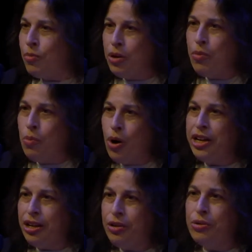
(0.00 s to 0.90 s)
We
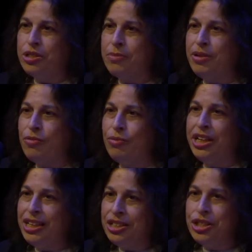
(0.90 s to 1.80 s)
want you to be
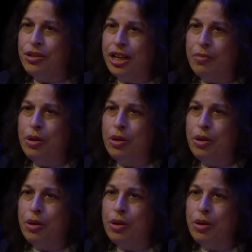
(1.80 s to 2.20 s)
reintegrated.